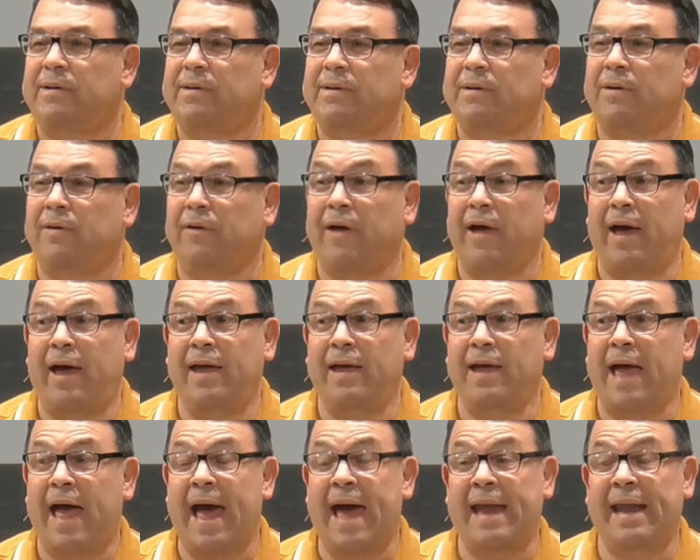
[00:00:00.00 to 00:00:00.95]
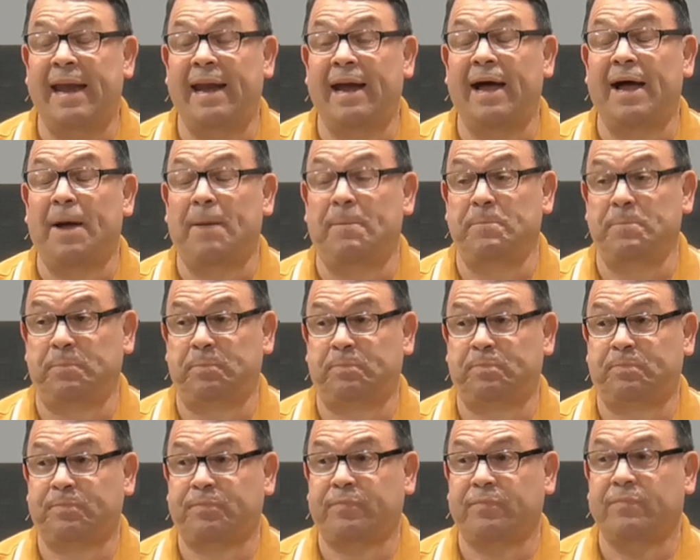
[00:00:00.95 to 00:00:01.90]
Okay? Add it up.
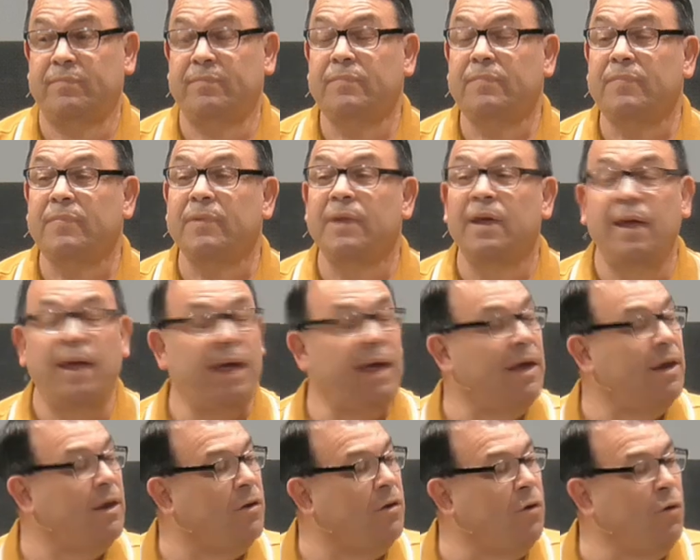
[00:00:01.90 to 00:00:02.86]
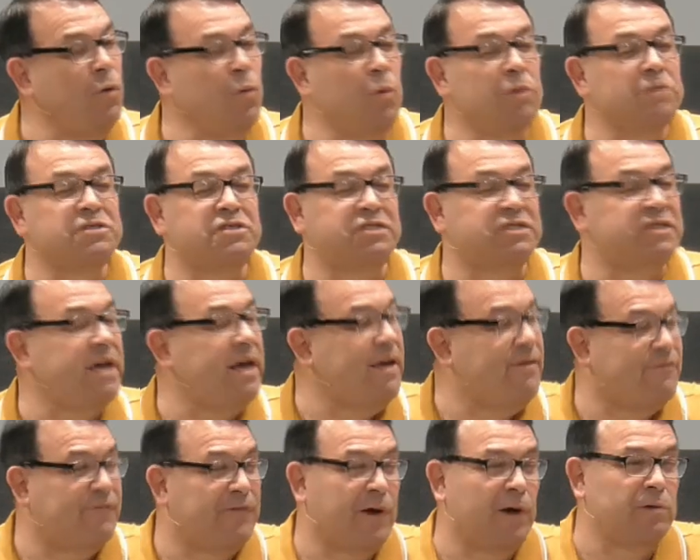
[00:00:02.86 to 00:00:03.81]
And you will see,
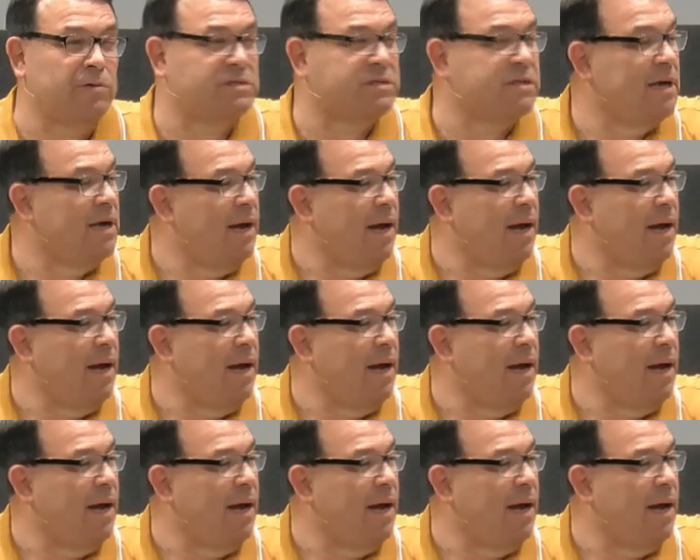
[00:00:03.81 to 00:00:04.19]
folks,